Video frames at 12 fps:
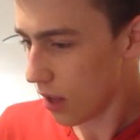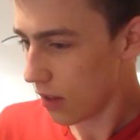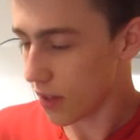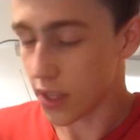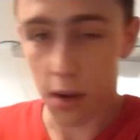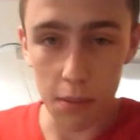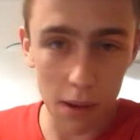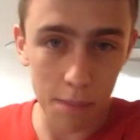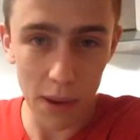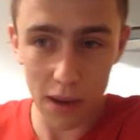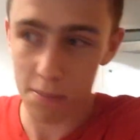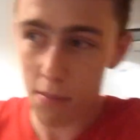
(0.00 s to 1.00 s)
there's going to be a
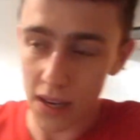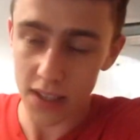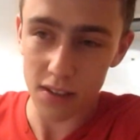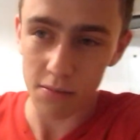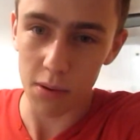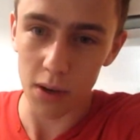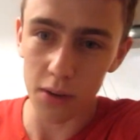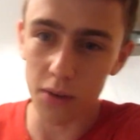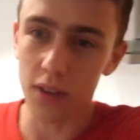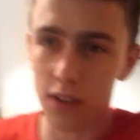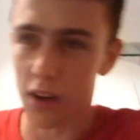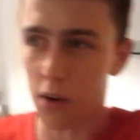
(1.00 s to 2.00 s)
big, massive balloon
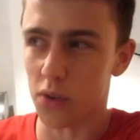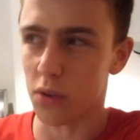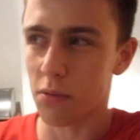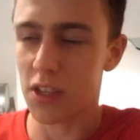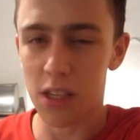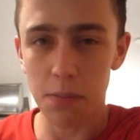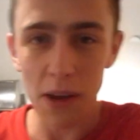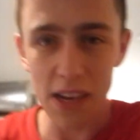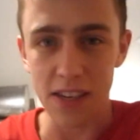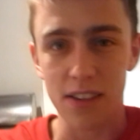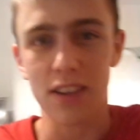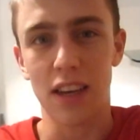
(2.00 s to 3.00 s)
that goes up to
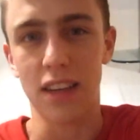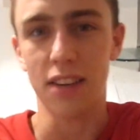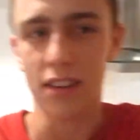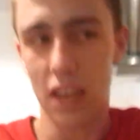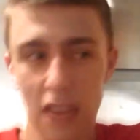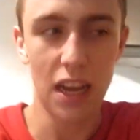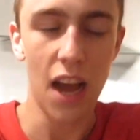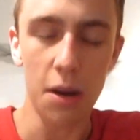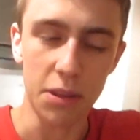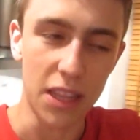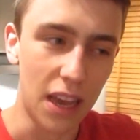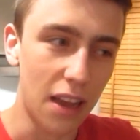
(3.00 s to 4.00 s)
space, and I'll
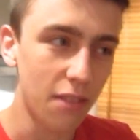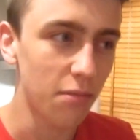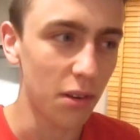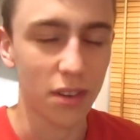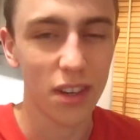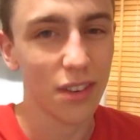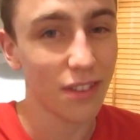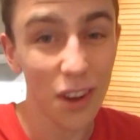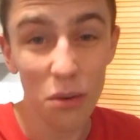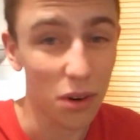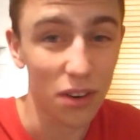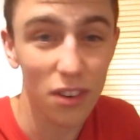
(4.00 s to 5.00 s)
be there. But
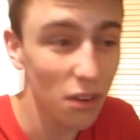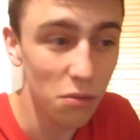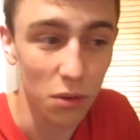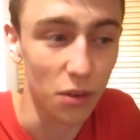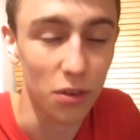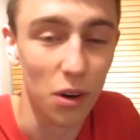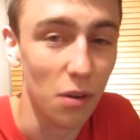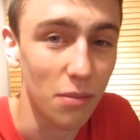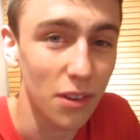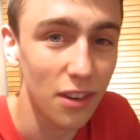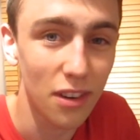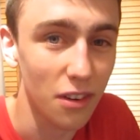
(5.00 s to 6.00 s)
no one will
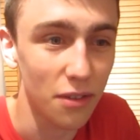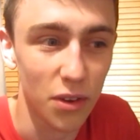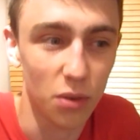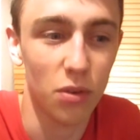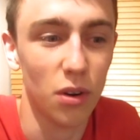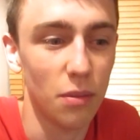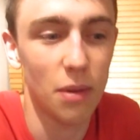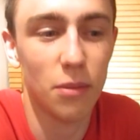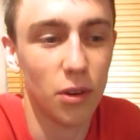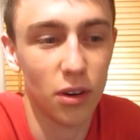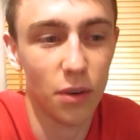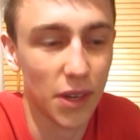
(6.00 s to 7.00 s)
come. None of you will come. I'm
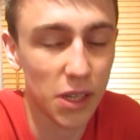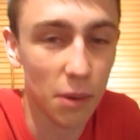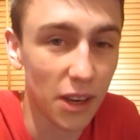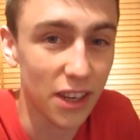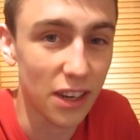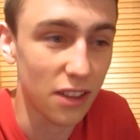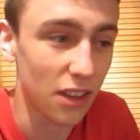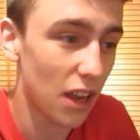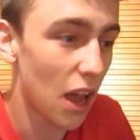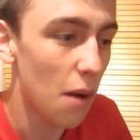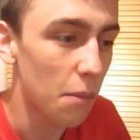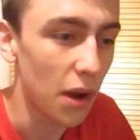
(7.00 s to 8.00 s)
not going to expect anything.
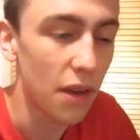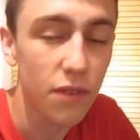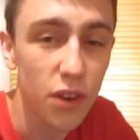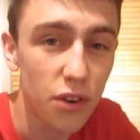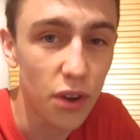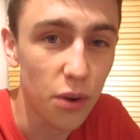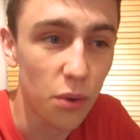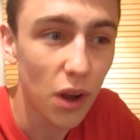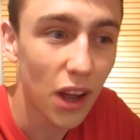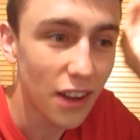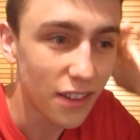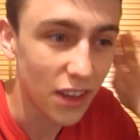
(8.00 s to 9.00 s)
But if you do,
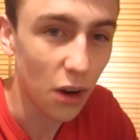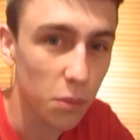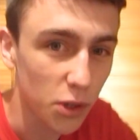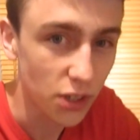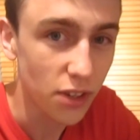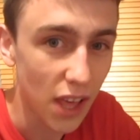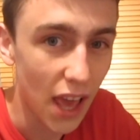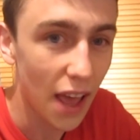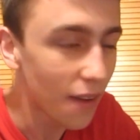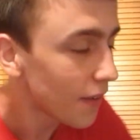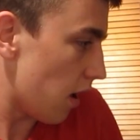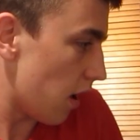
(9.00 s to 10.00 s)
the option's
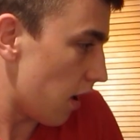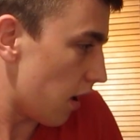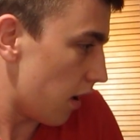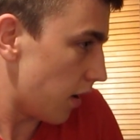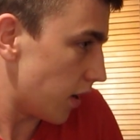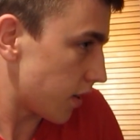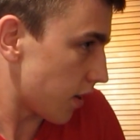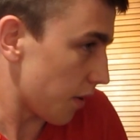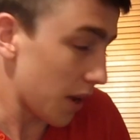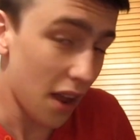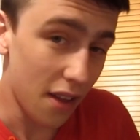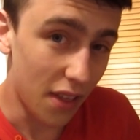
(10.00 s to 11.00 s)
there. So
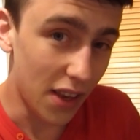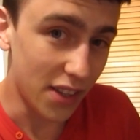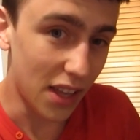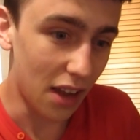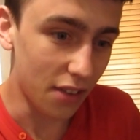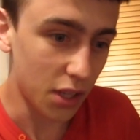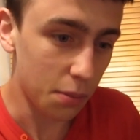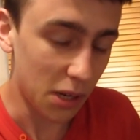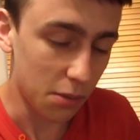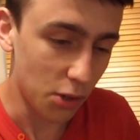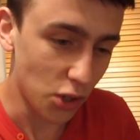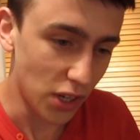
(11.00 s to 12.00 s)
yeah, there's that. The
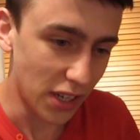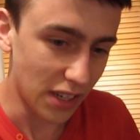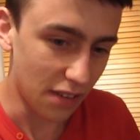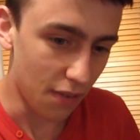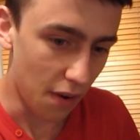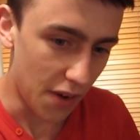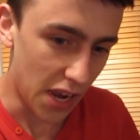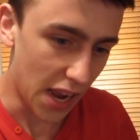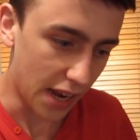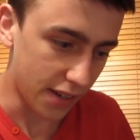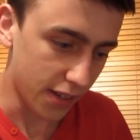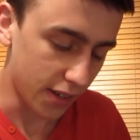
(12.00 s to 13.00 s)
space mission is very
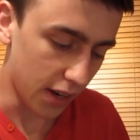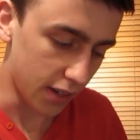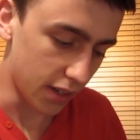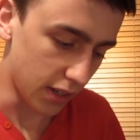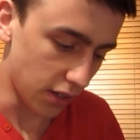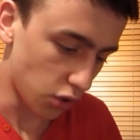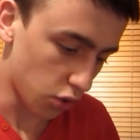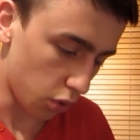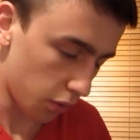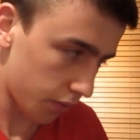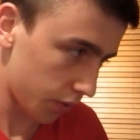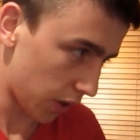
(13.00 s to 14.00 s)
exciting
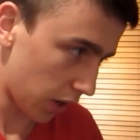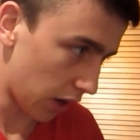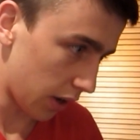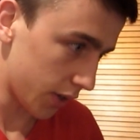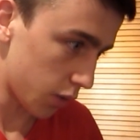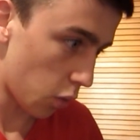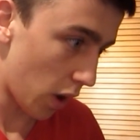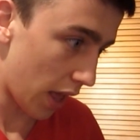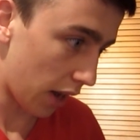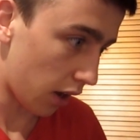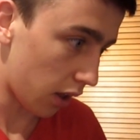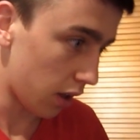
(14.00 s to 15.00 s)
stuff as
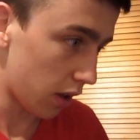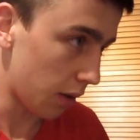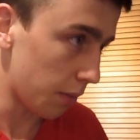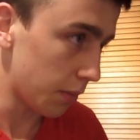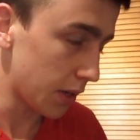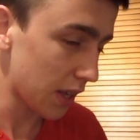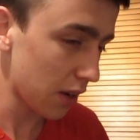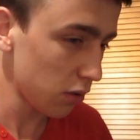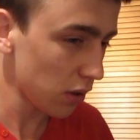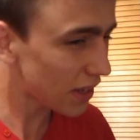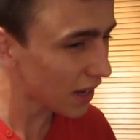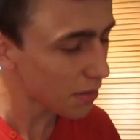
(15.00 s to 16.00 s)
well. Is that
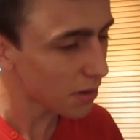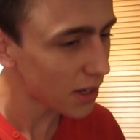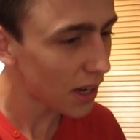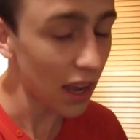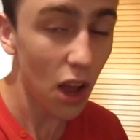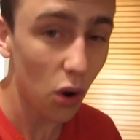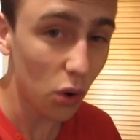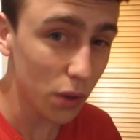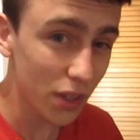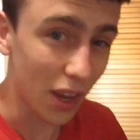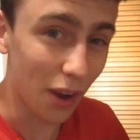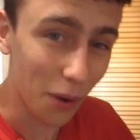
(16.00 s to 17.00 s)
all that's happened today?
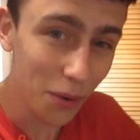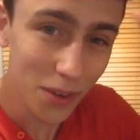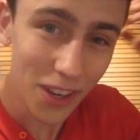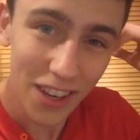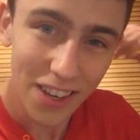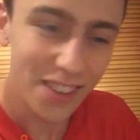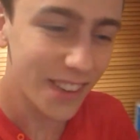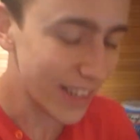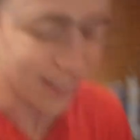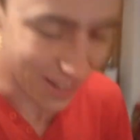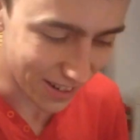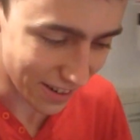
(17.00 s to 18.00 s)
Also,
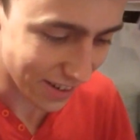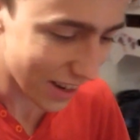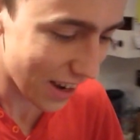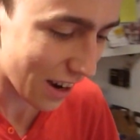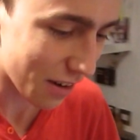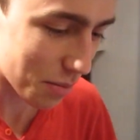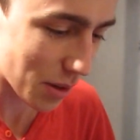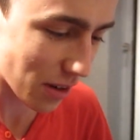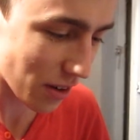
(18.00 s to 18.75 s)
Jesus, I've been